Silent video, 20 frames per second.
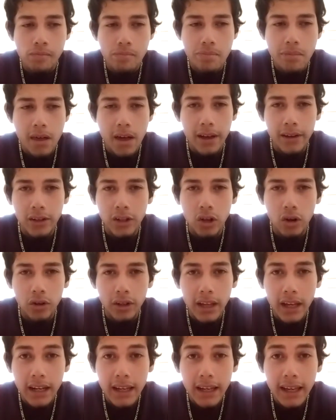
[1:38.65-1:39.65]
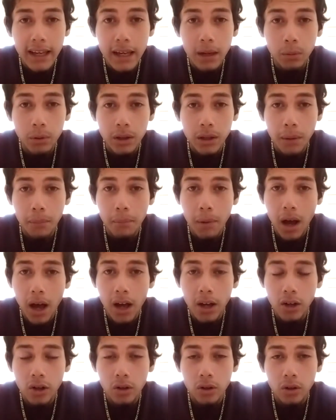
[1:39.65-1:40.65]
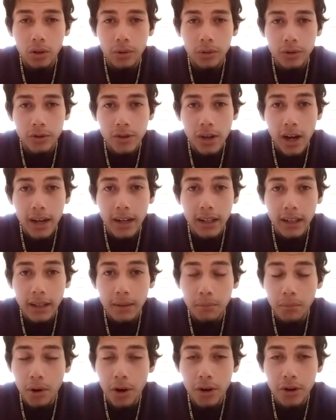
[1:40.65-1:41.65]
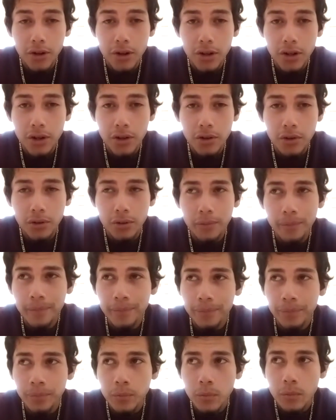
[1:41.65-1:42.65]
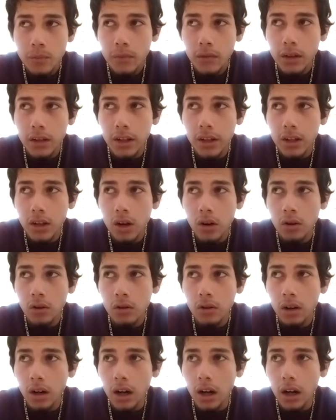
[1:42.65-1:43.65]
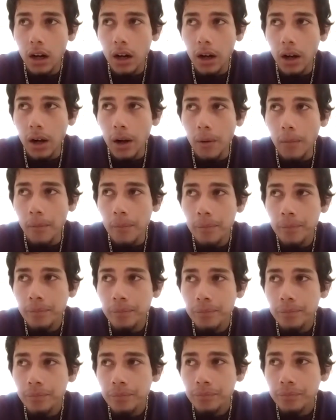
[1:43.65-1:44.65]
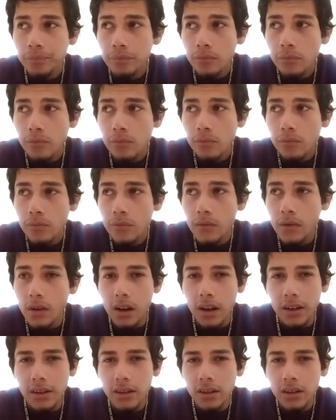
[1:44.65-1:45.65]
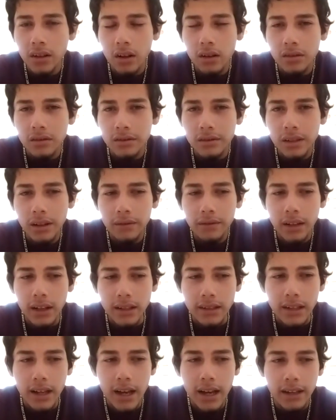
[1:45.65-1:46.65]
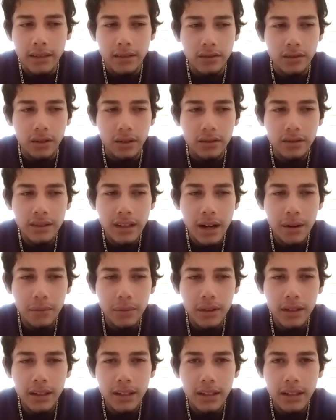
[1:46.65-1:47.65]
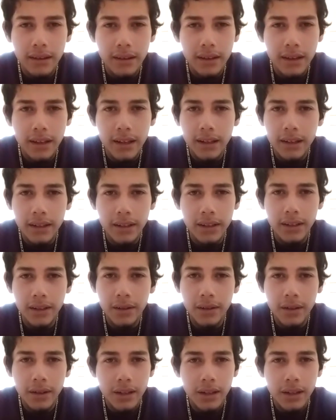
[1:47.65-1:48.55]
and getting hit with the bottle, trying to murder you, you know, um, and stuff like that. So it's not really you know